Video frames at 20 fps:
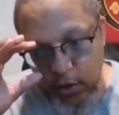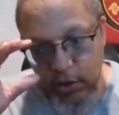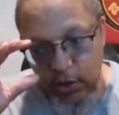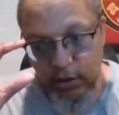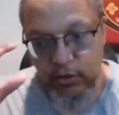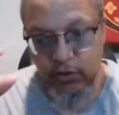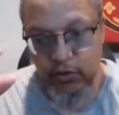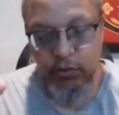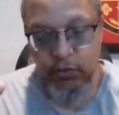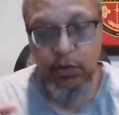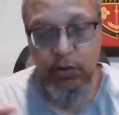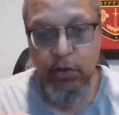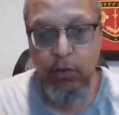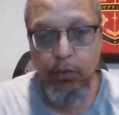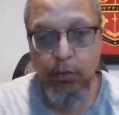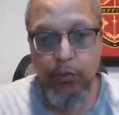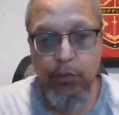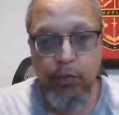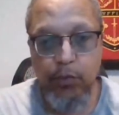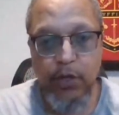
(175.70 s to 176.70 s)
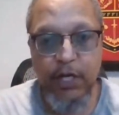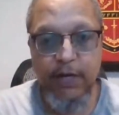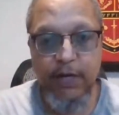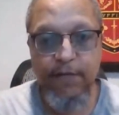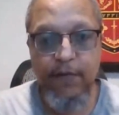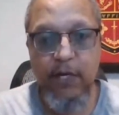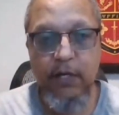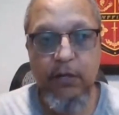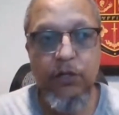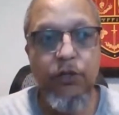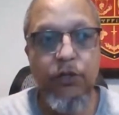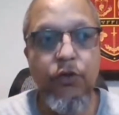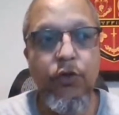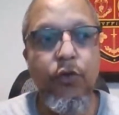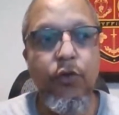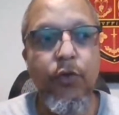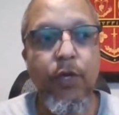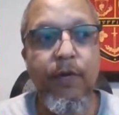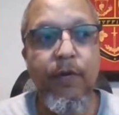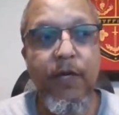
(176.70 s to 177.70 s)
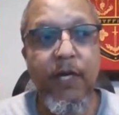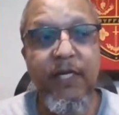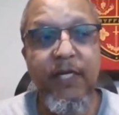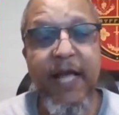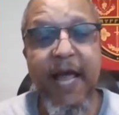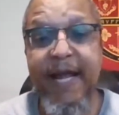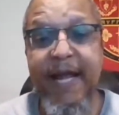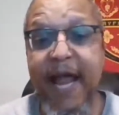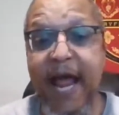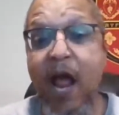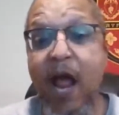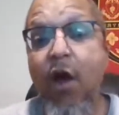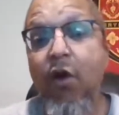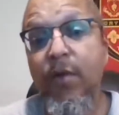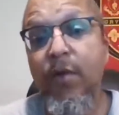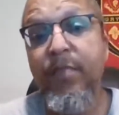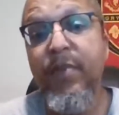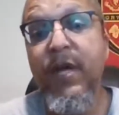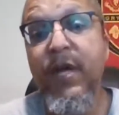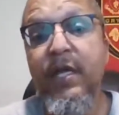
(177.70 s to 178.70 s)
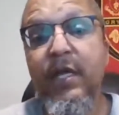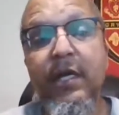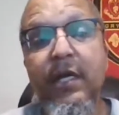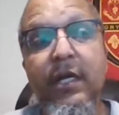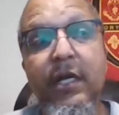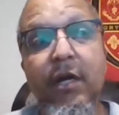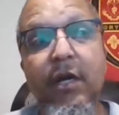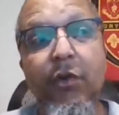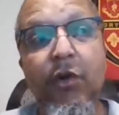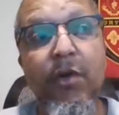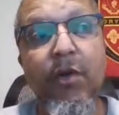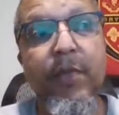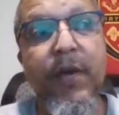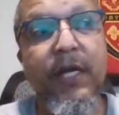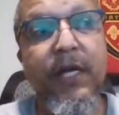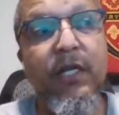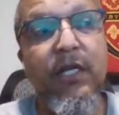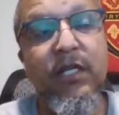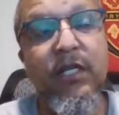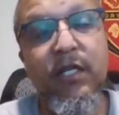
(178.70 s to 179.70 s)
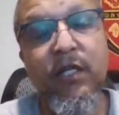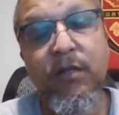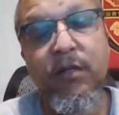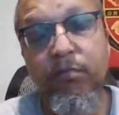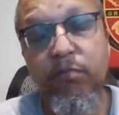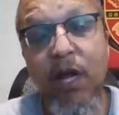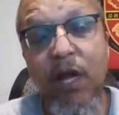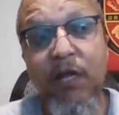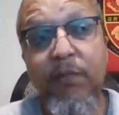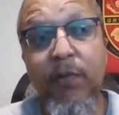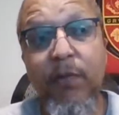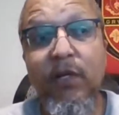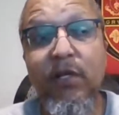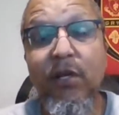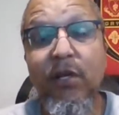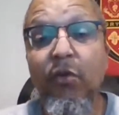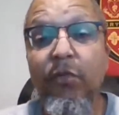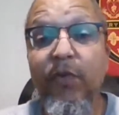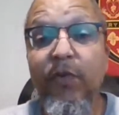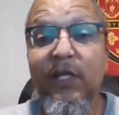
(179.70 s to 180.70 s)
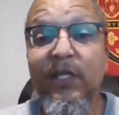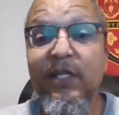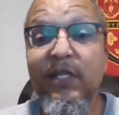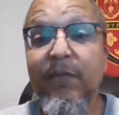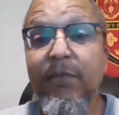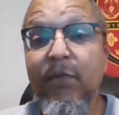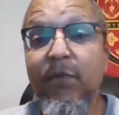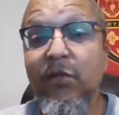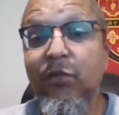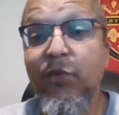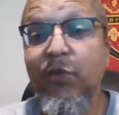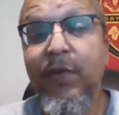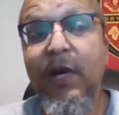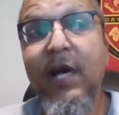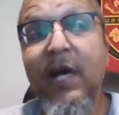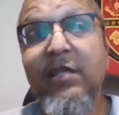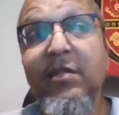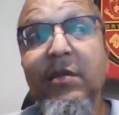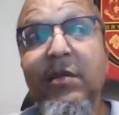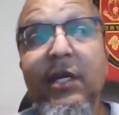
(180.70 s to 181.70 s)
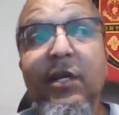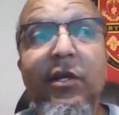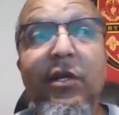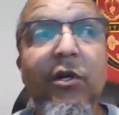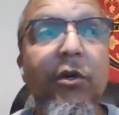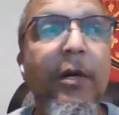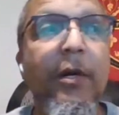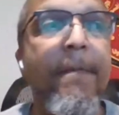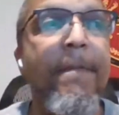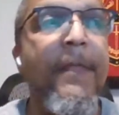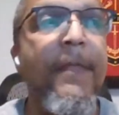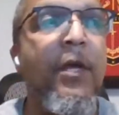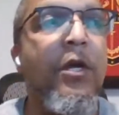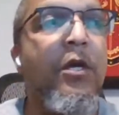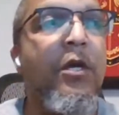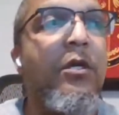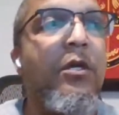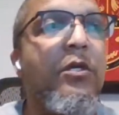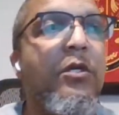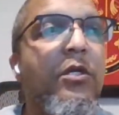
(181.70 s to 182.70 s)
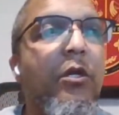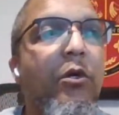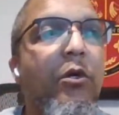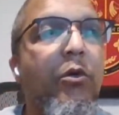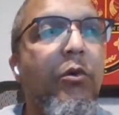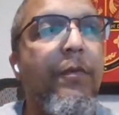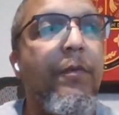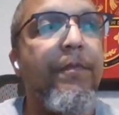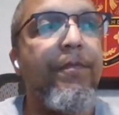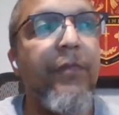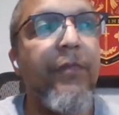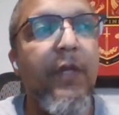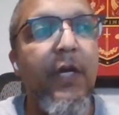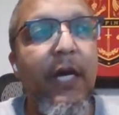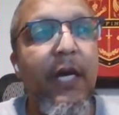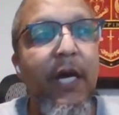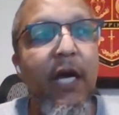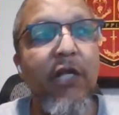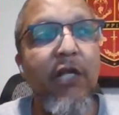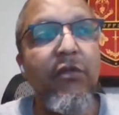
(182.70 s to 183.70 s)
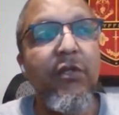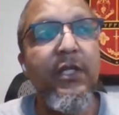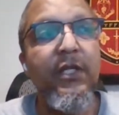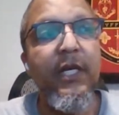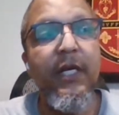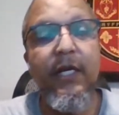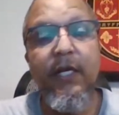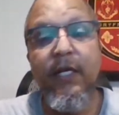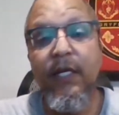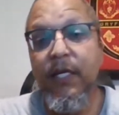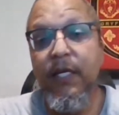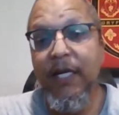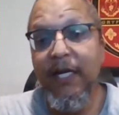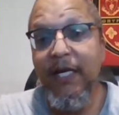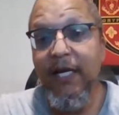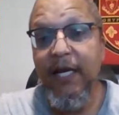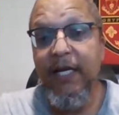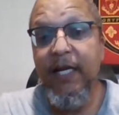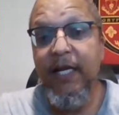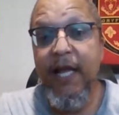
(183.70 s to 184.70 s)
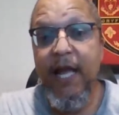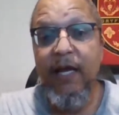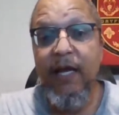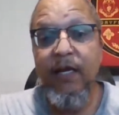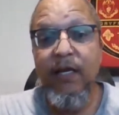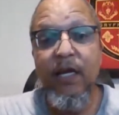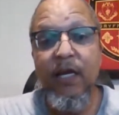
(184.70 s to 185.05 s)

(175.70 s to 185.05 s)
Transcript: we're going to, we're giving it to you an our opinion, and we're going to make this as probably about as hopefully as simple as we possibly can do it. So, as you said, neglecting